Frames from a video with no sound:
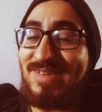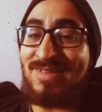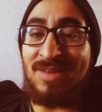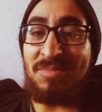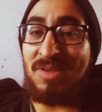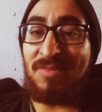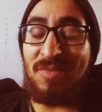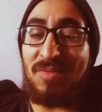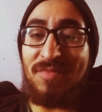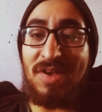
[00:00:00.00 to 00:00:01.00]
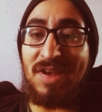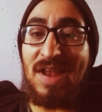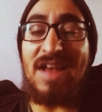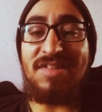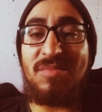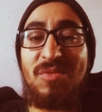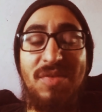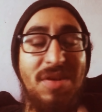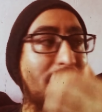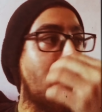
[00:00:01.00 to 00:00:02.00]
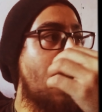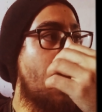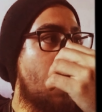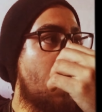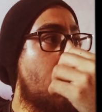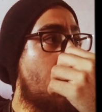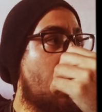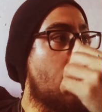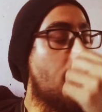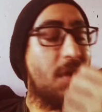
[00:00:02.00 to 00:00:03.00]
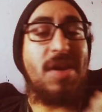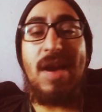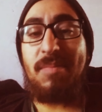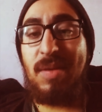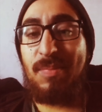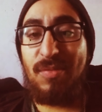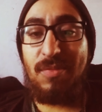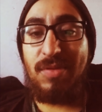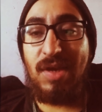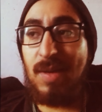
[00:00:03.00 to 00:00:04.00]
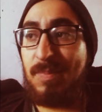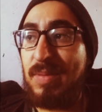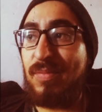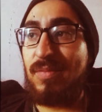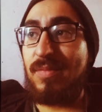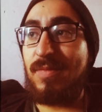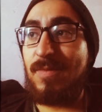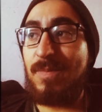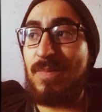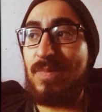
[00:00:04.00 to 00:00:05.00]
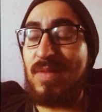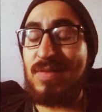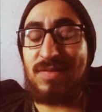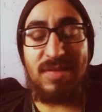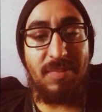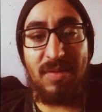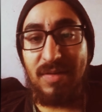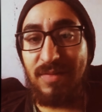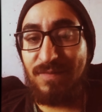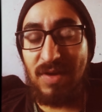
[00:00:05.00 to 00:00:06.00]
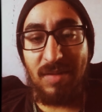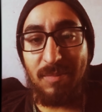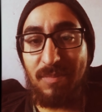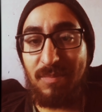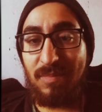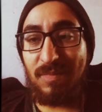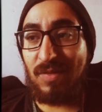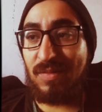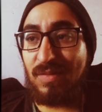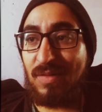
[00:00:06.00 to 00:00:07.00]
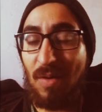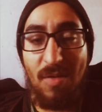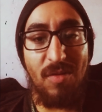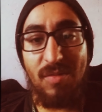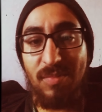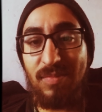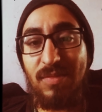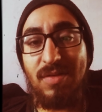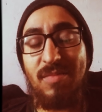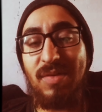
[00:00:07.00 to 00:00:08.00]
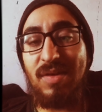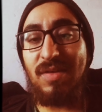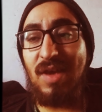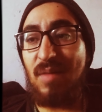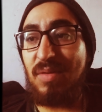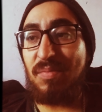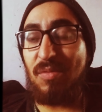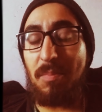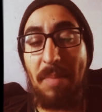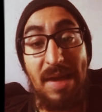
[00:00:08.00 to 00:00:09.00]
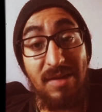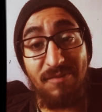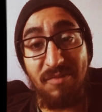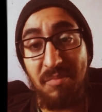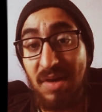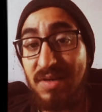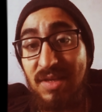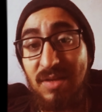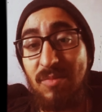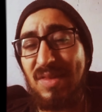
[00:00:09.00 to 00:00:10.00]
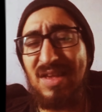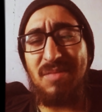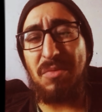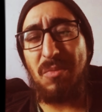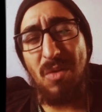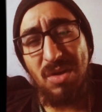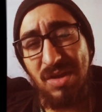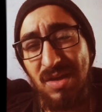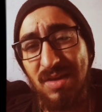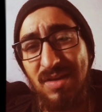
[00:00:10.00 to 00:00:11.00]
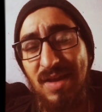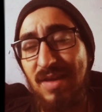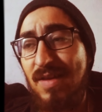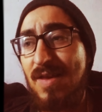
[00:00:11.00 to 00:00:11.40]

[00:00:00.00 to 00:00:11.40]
something from a fucking action movie. You got people sleeping on the fucking curb. You know what I mean? You got people begging for money when they could be working. Like,